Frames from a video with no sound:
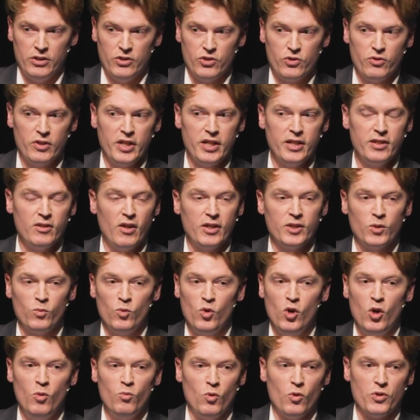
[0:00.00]
You saw that in like the
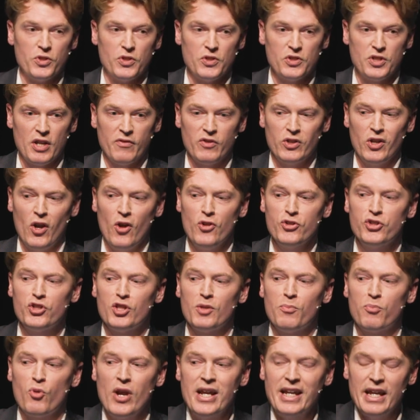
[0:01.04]
world wars and stuff. It goes to
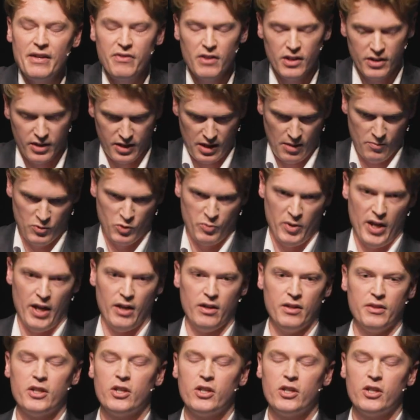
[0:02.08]
the brink, and then it comes back.